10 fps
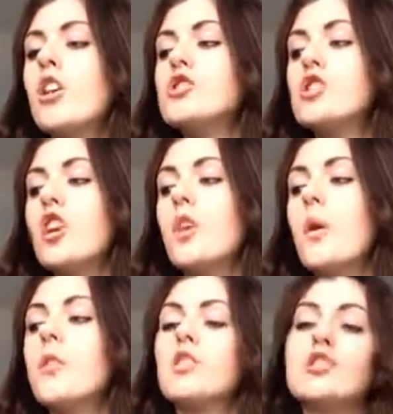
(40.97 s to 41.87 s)
So
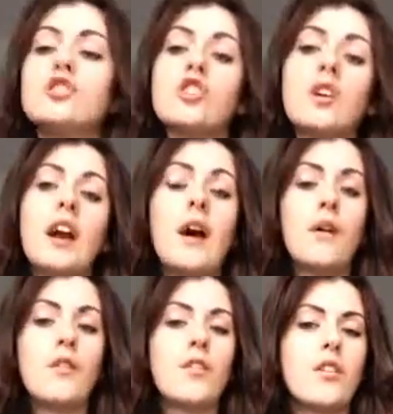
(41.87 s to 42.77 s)
I'm going to show you
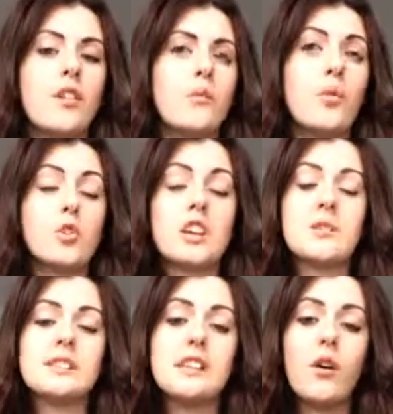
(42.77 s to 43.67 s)
how I organise
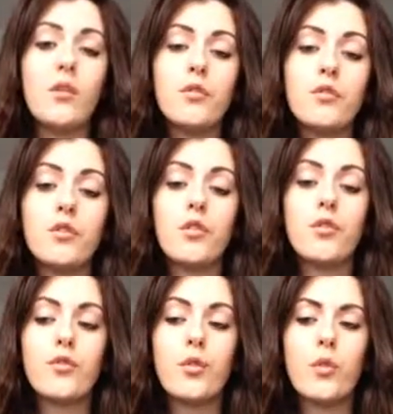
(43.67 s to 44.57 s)
myself
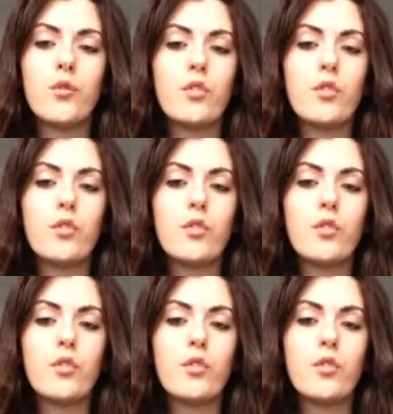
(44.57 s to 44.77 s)
for